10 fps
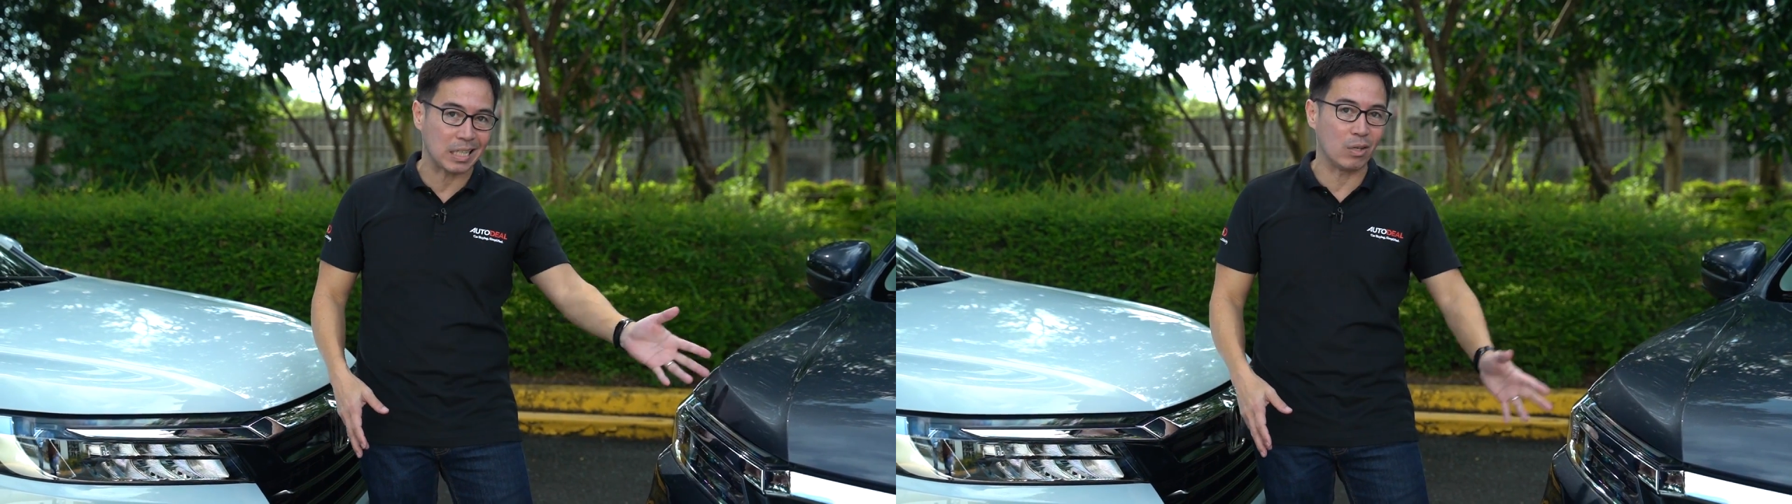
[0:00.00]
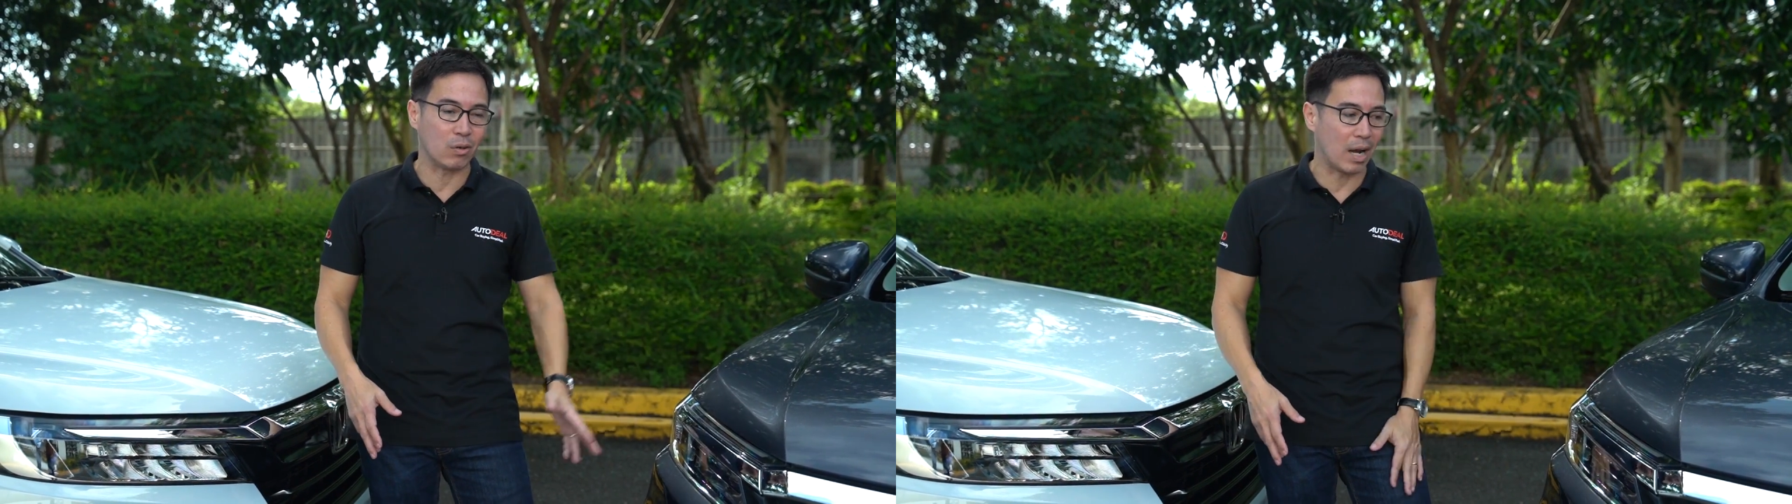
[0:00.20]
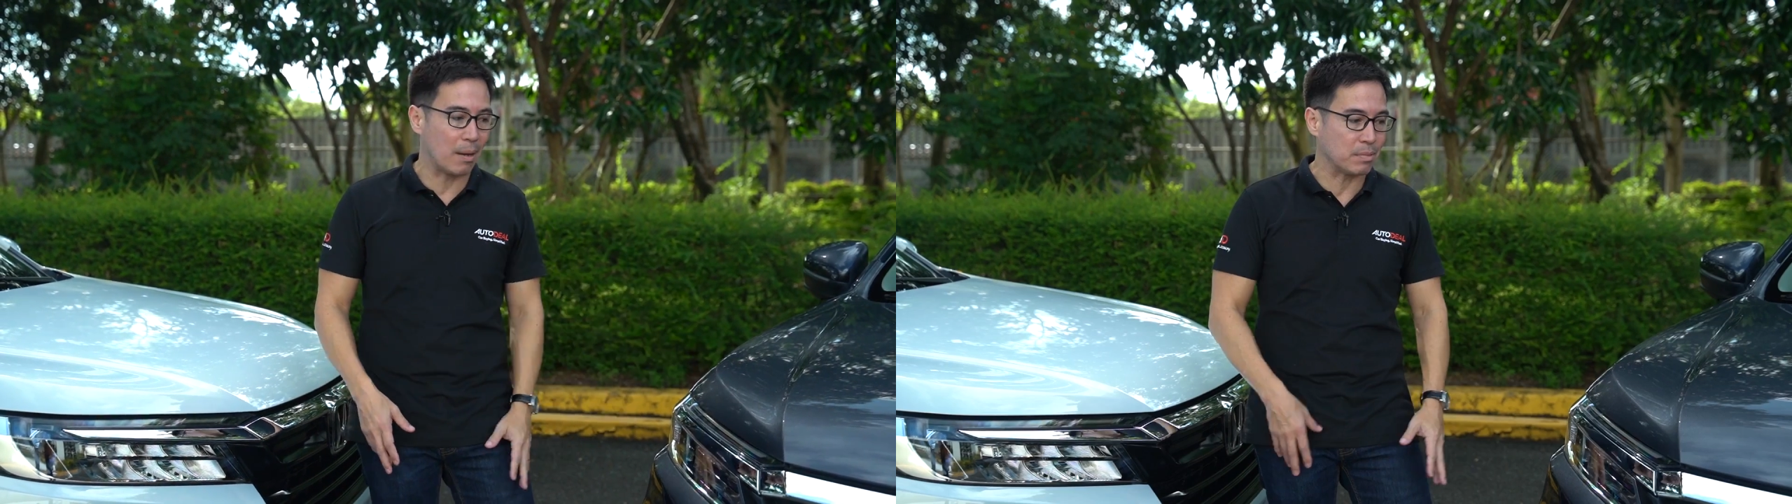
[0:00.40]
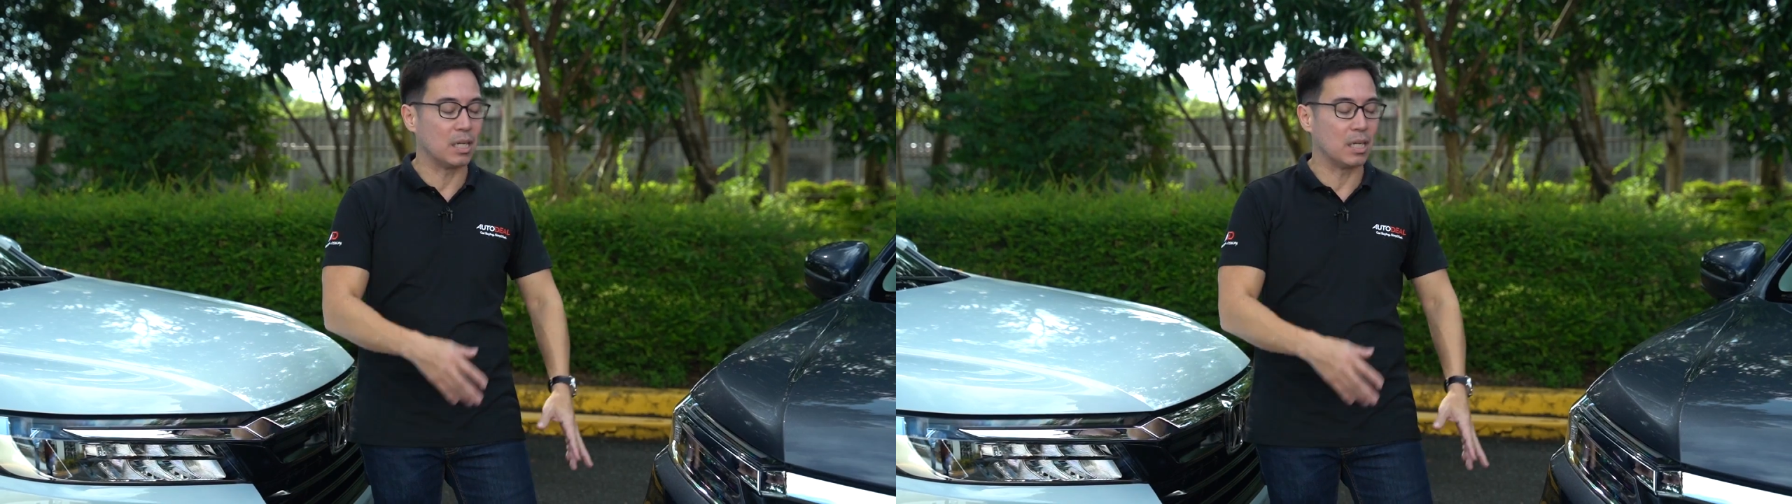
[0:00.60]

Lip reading: kilograms,